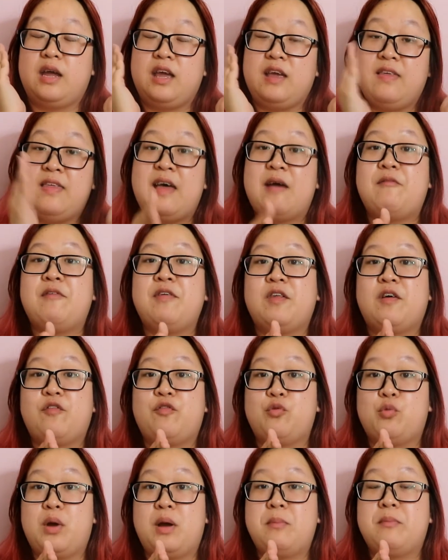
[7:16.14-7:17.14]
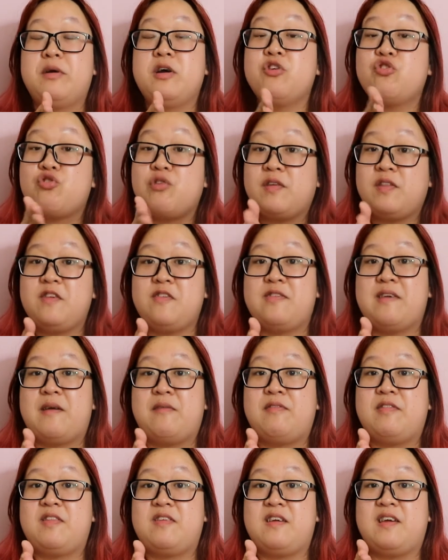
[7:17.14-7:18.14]
11th of November
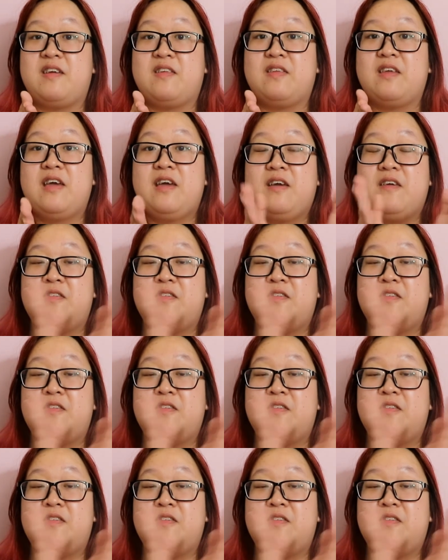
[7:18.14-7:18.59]
2017.